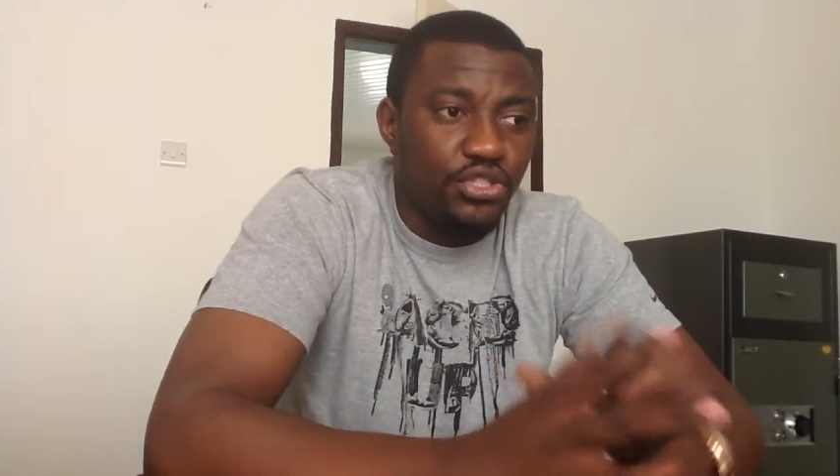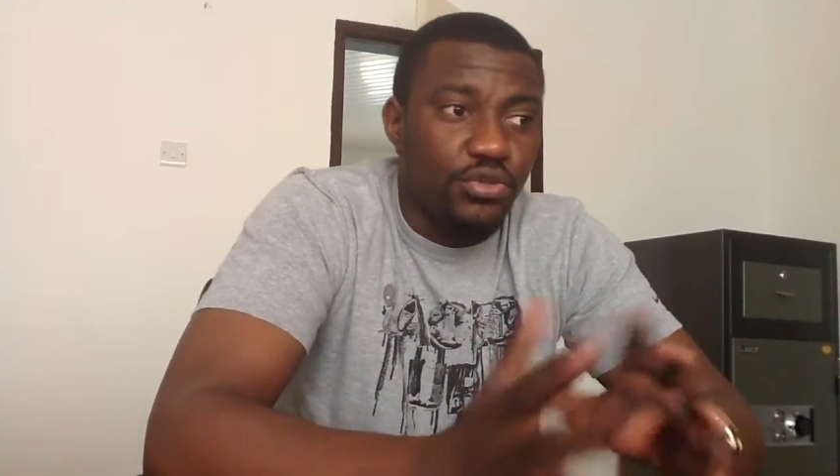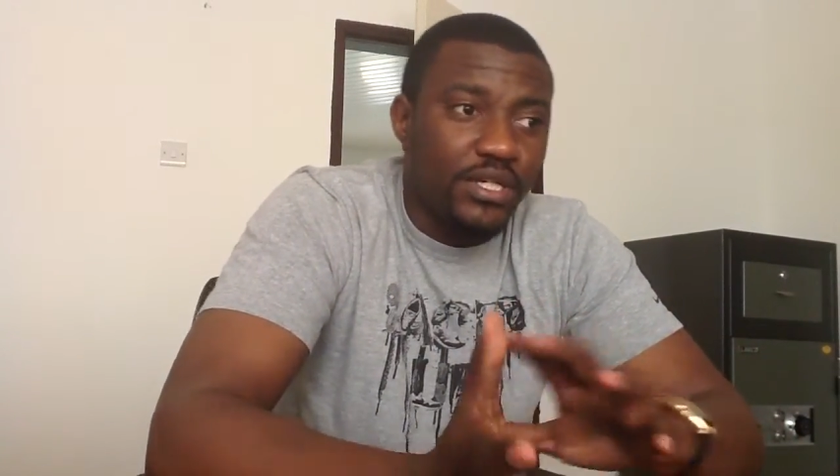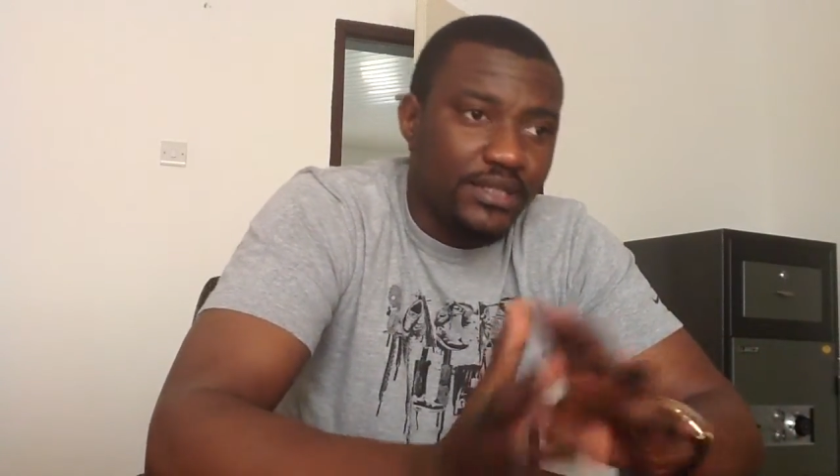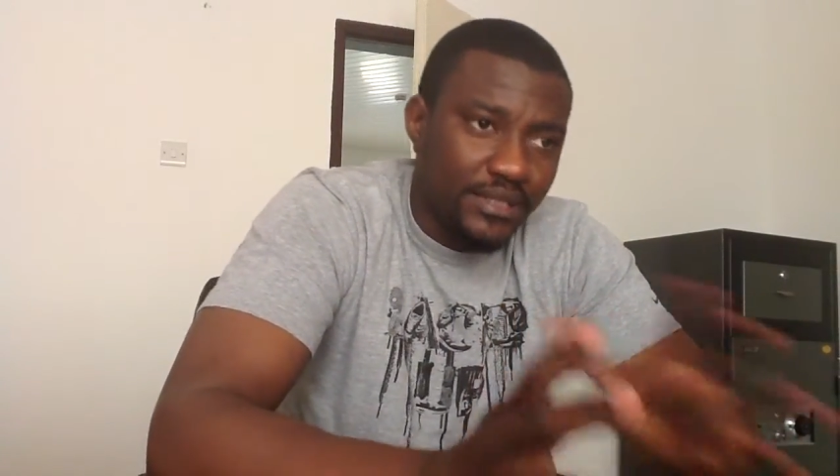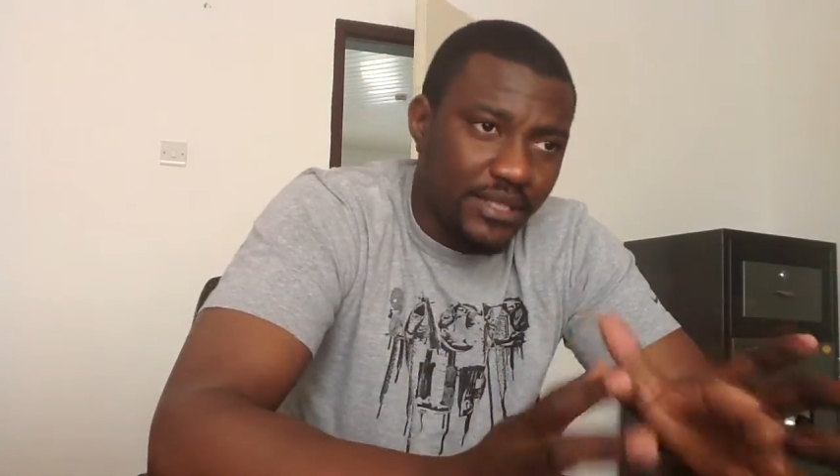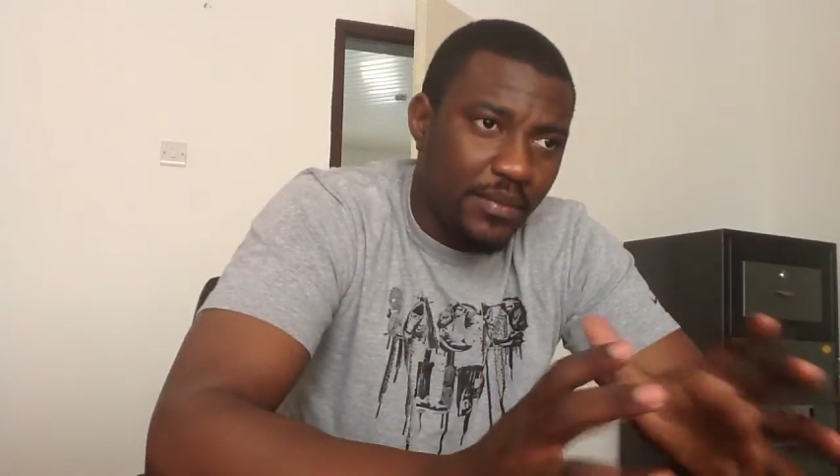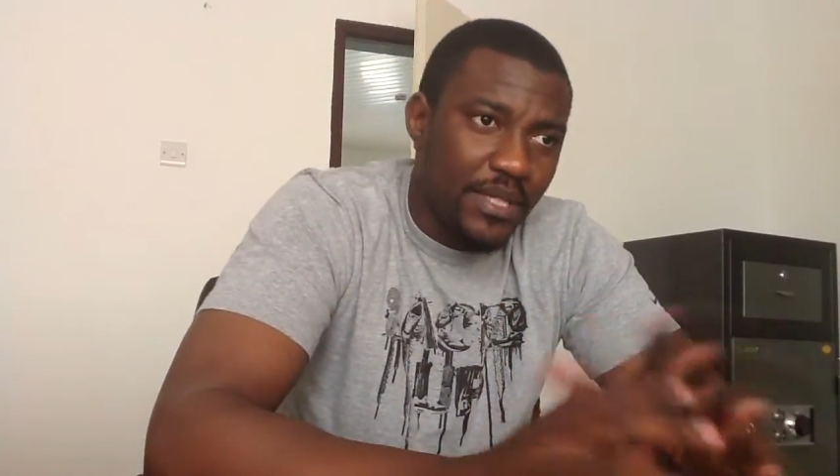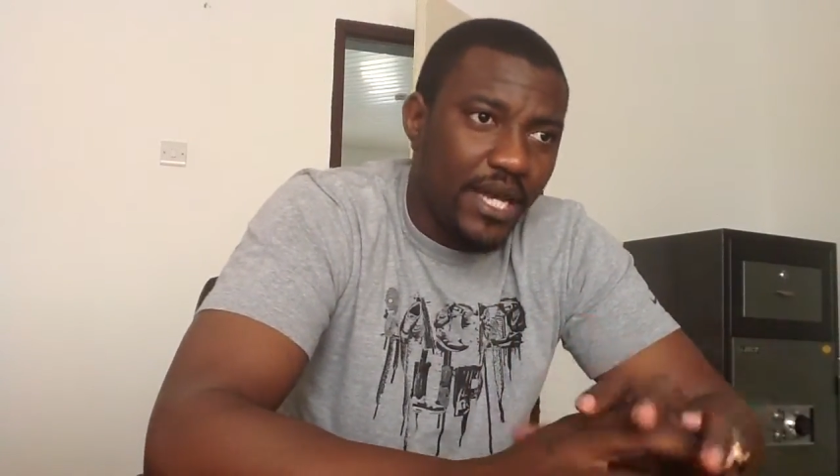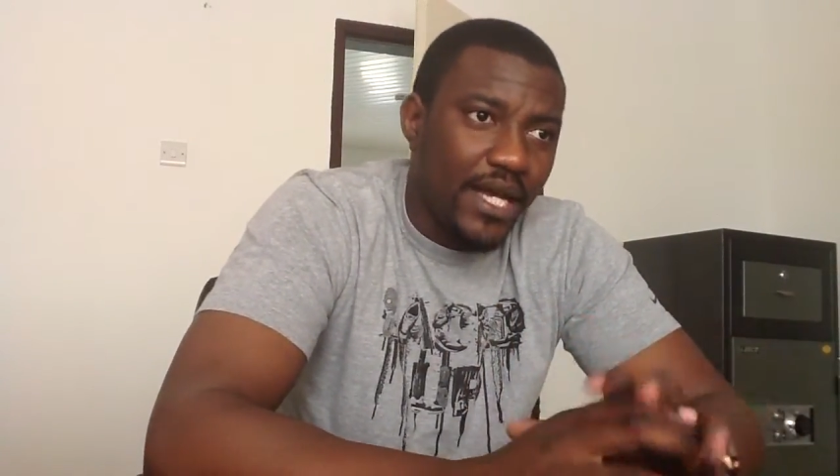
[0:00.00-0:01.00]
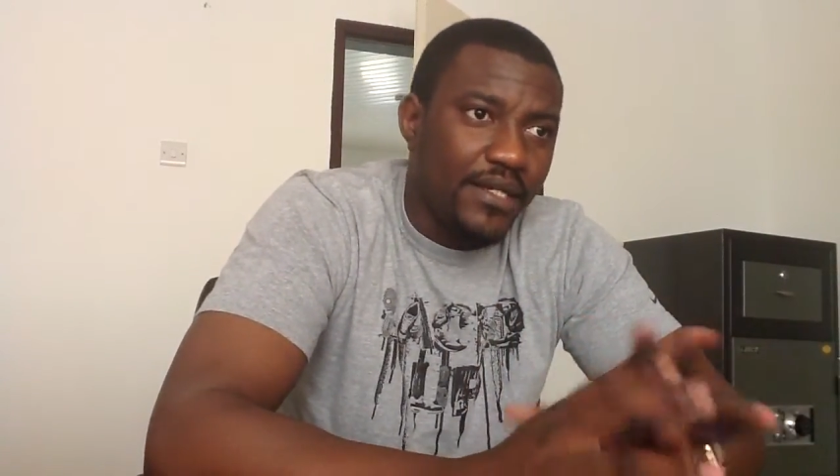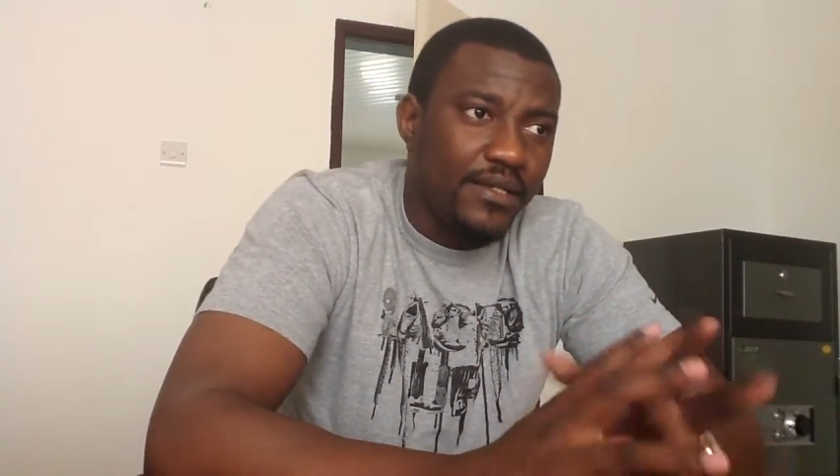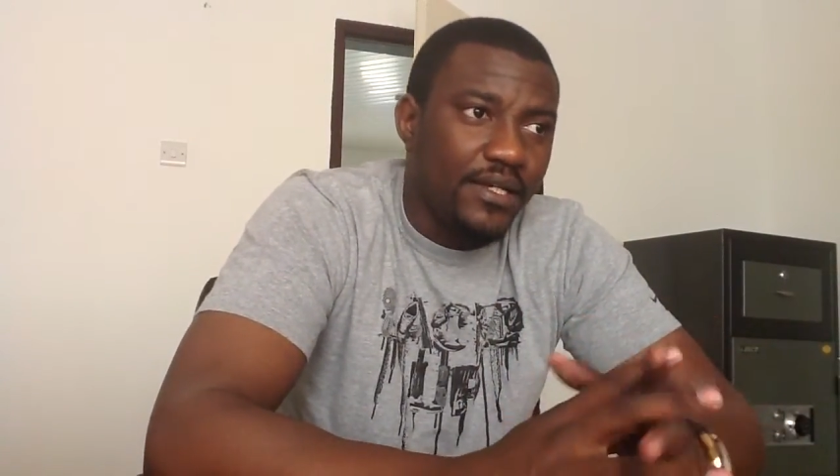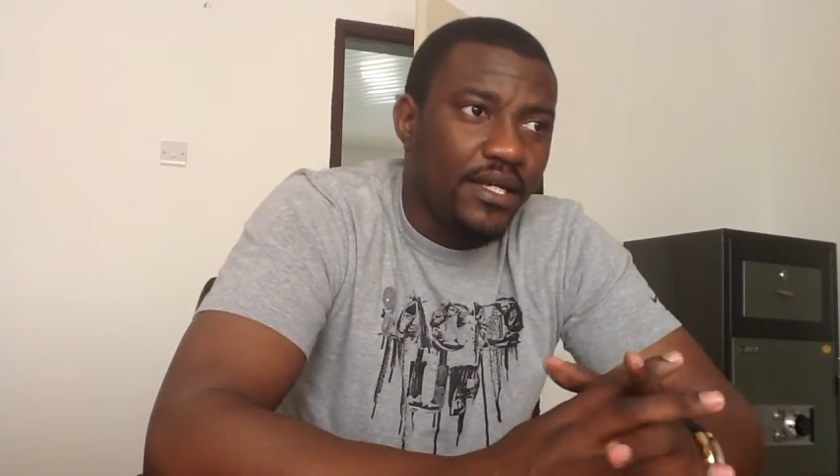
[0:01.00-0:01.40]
you and Sammy had